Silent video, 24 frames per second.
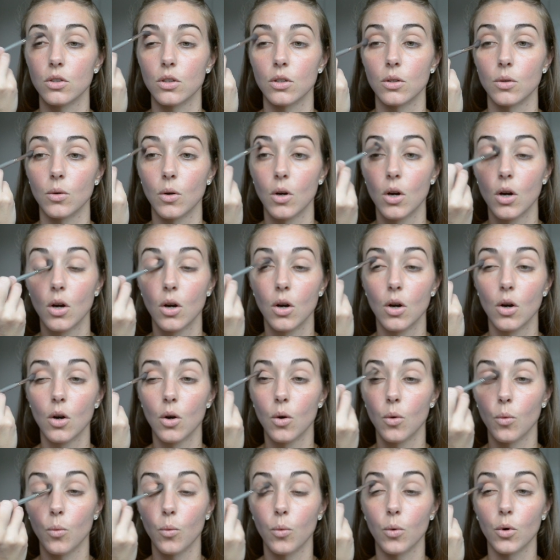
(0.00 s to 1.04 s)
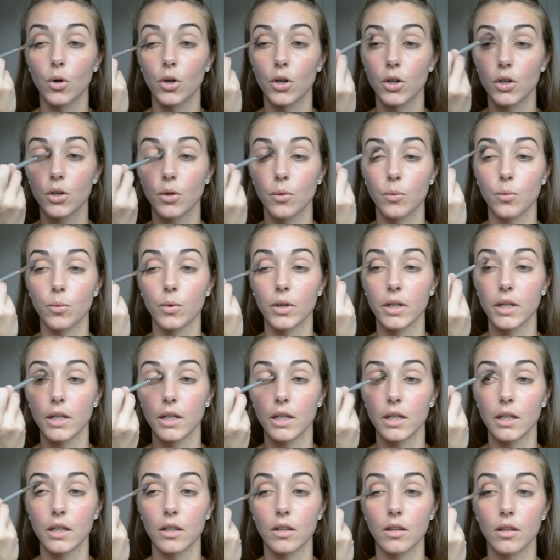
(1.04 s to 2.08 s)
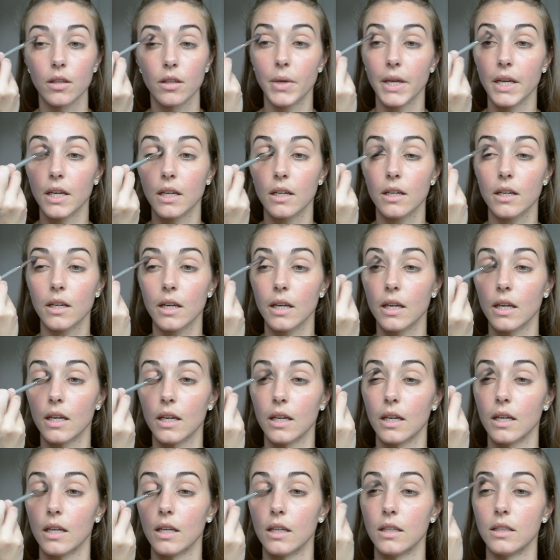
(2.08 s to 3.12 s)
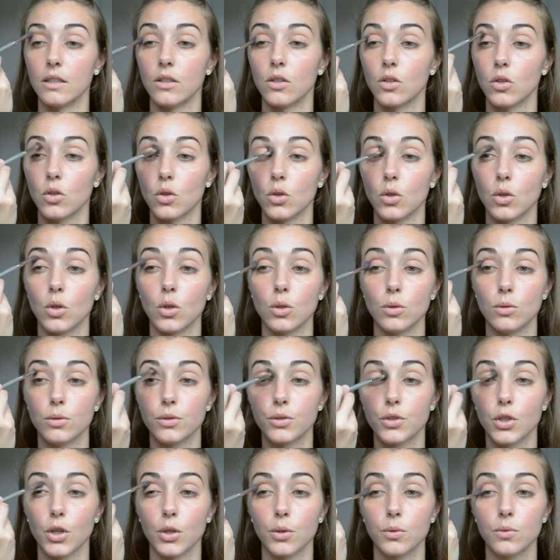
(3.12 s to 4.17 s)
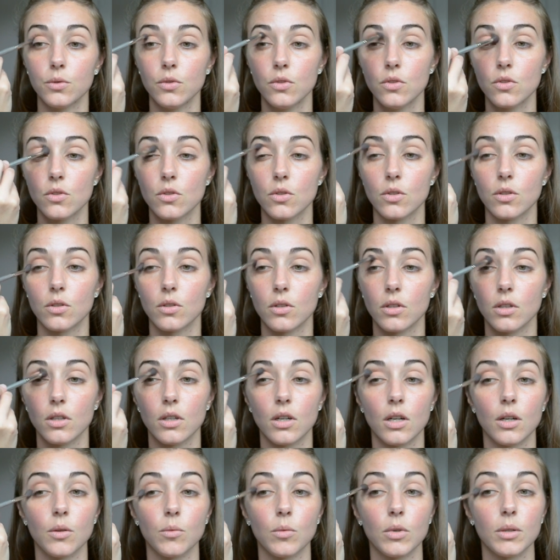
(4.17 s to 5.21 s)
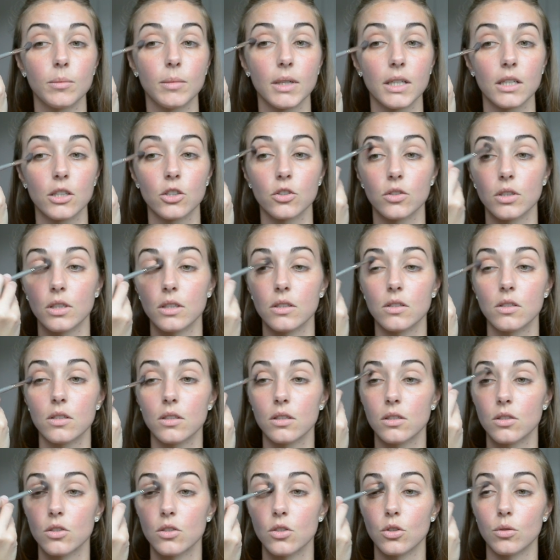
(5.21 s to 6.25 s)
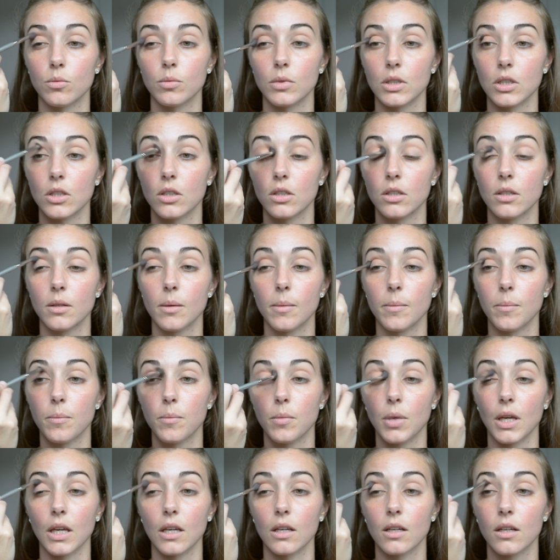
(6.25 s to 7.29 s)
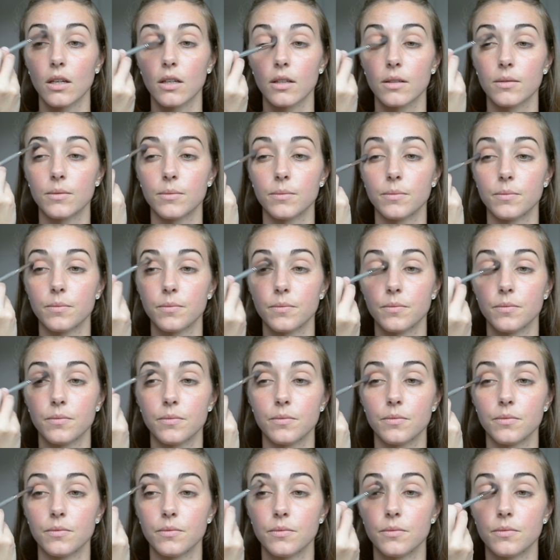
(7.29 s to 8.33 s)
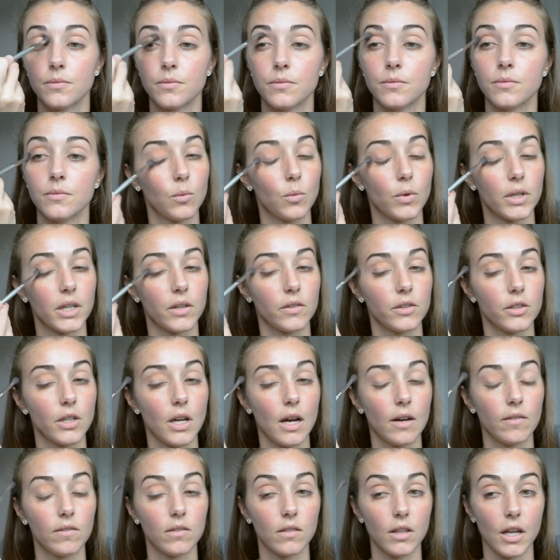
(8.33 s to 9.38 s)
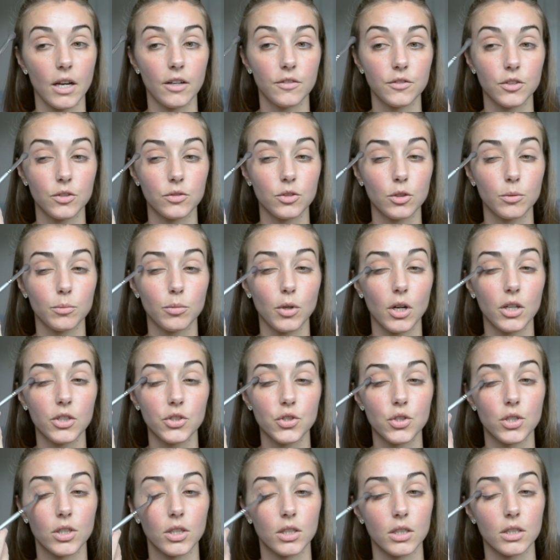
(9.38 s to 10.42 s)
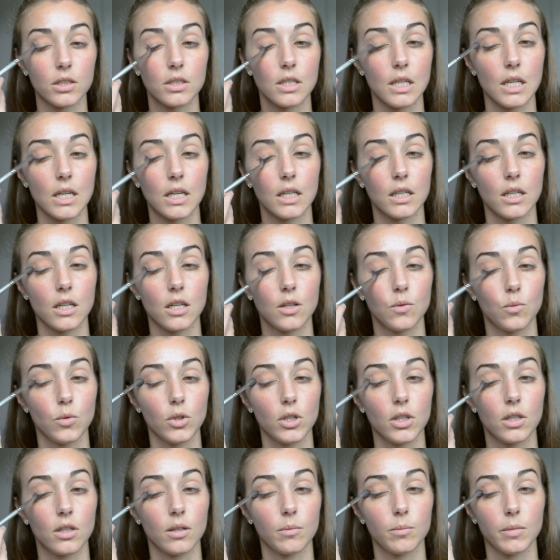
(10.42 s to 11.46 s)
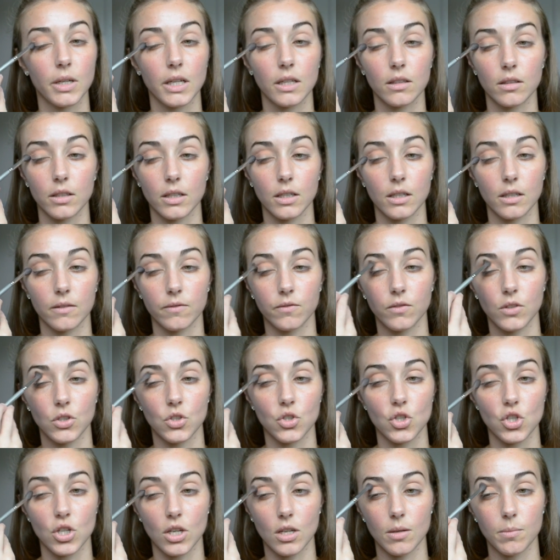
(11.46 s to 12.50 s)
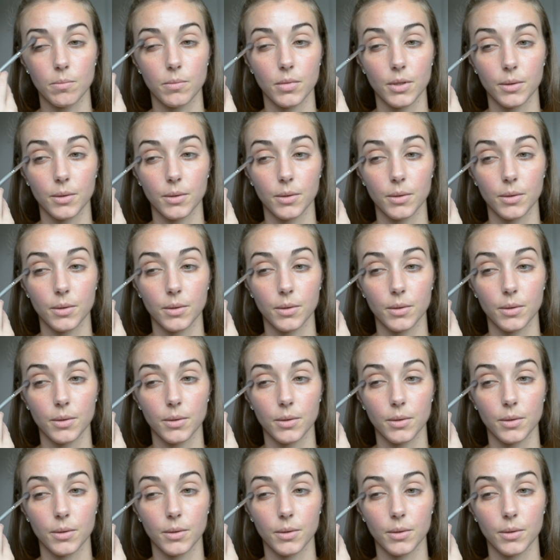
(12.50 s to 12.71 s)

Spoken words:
go work with pink and gold tones. I want my crease to be pink. Whatever you have left on your brush, you're gonna take it inward and make like a V shape.